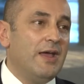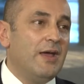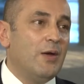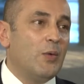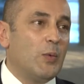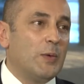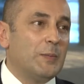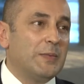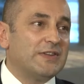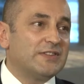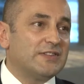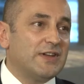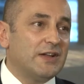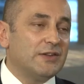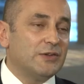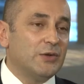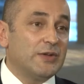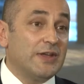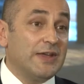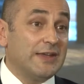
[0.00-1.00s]
When we
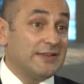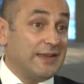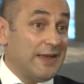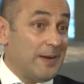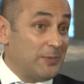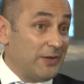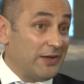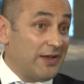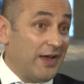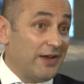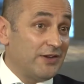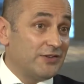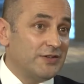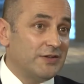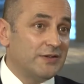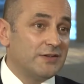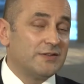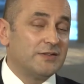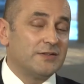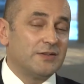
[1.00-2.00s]
start looking at the
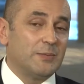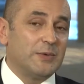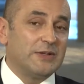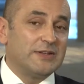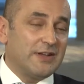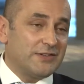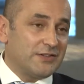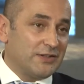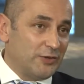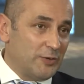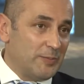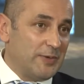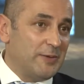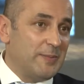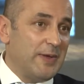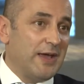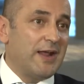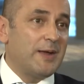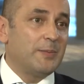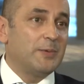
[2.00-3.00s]
applications, so we touched a little bit
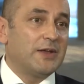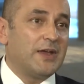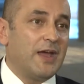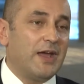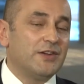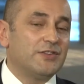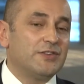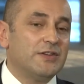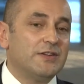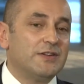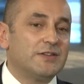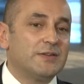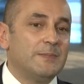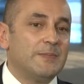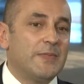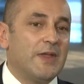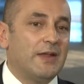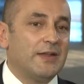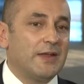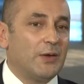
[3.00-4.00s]
about applications,
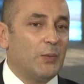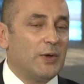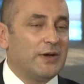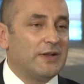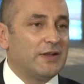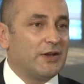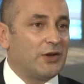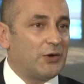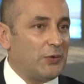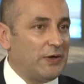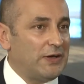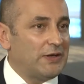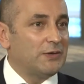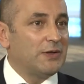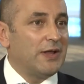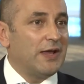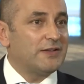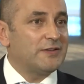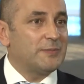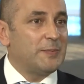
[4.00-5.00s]
I think one of the critical
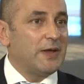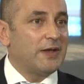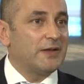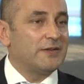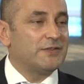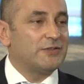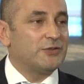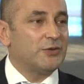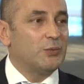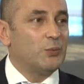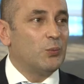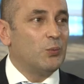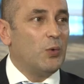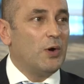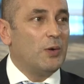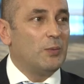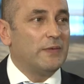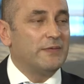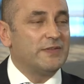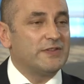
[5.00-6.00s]
aspects to
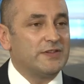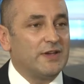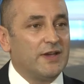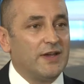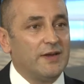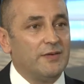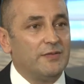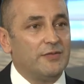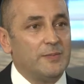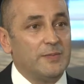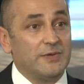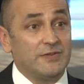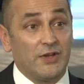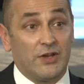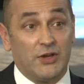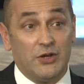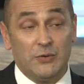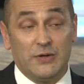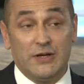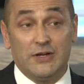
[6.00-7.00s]
what we've seen from a
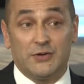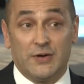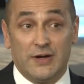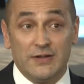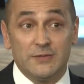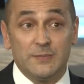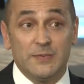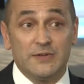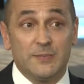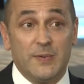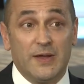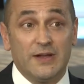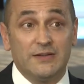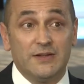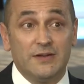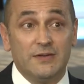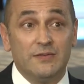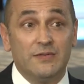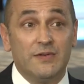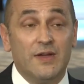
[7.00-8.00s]
security trends
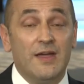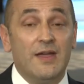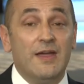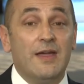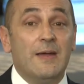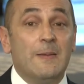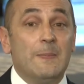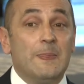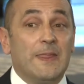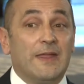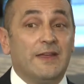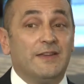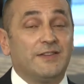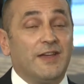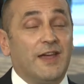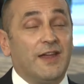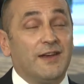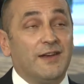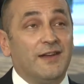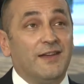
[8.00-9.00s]
perspective is
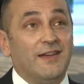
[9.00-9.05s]
that